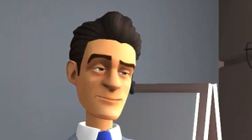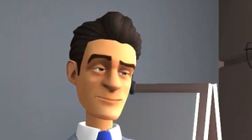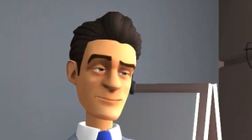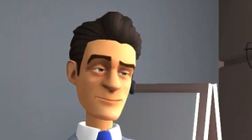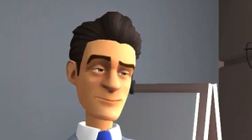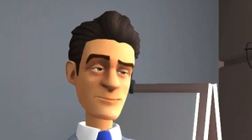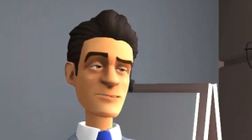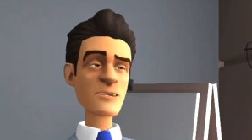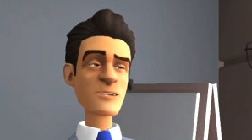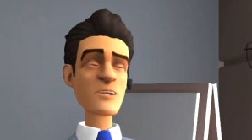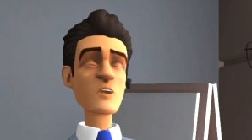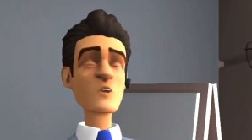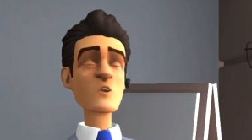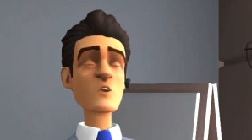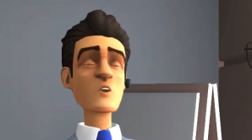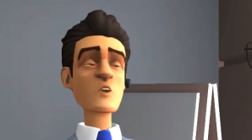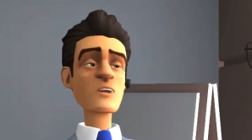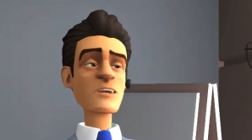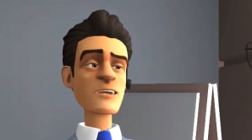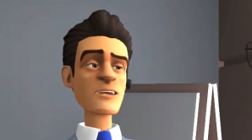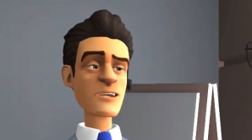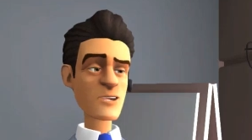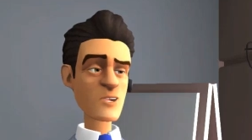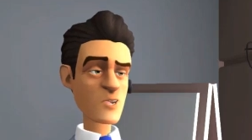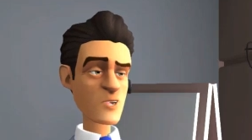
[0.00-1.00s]
Can you
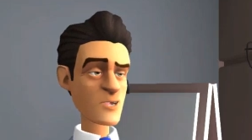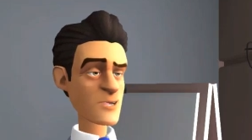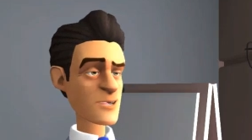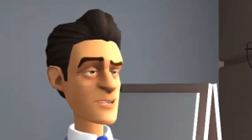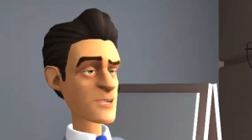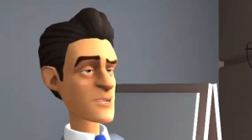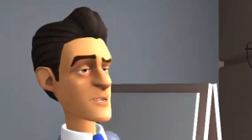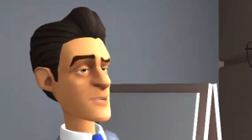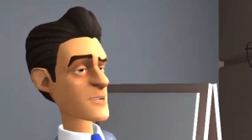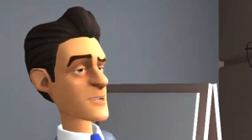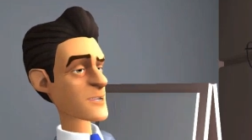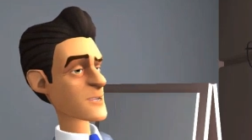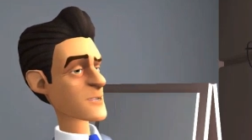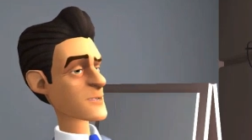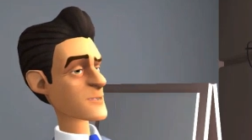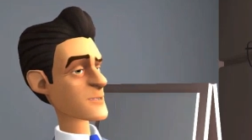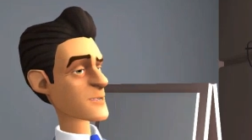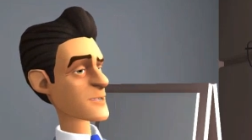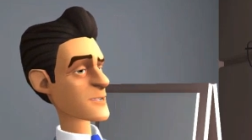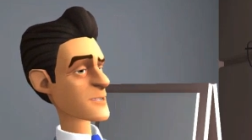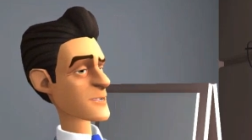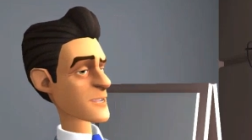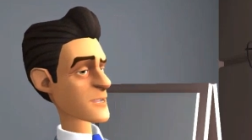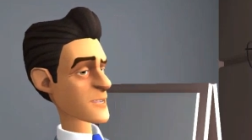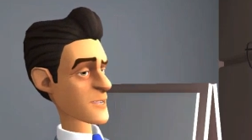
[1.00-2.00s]
get the children to
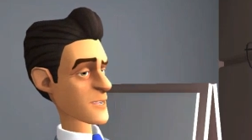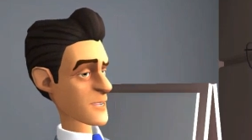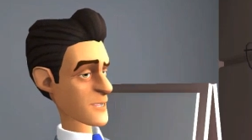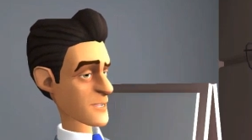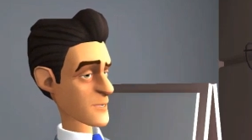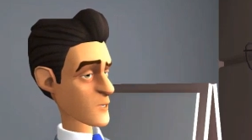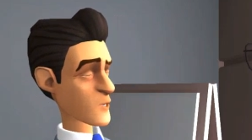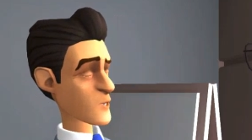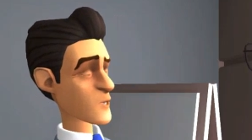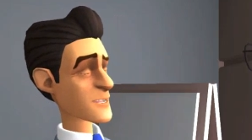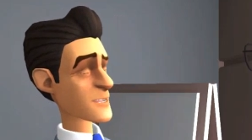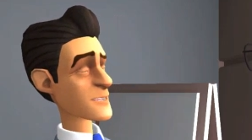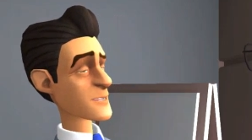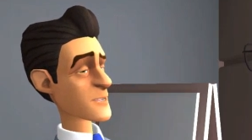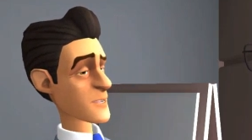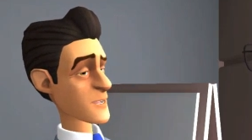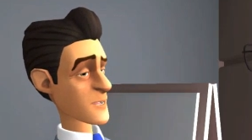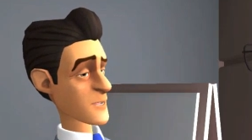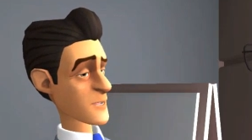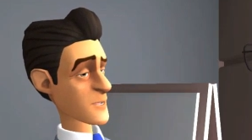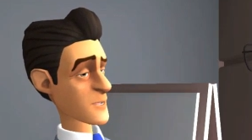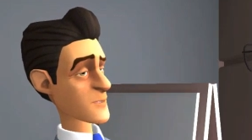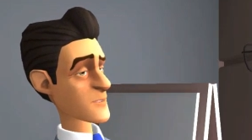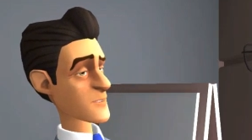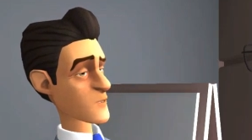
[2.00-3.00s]
say that they want to
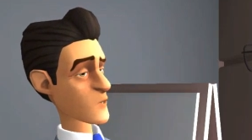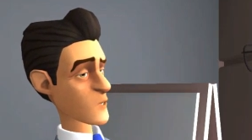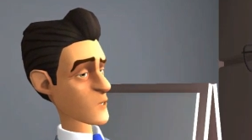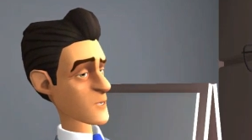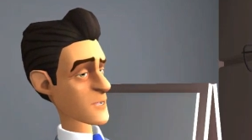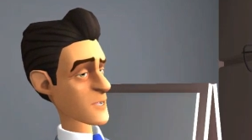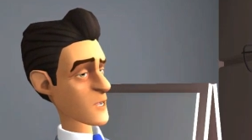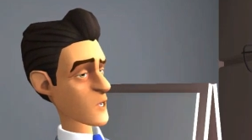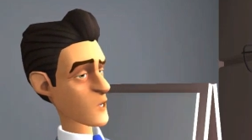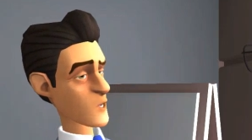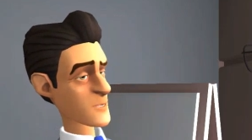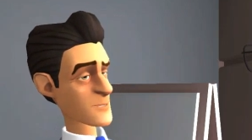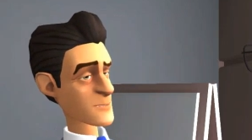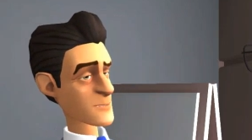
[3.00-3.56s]
live with you?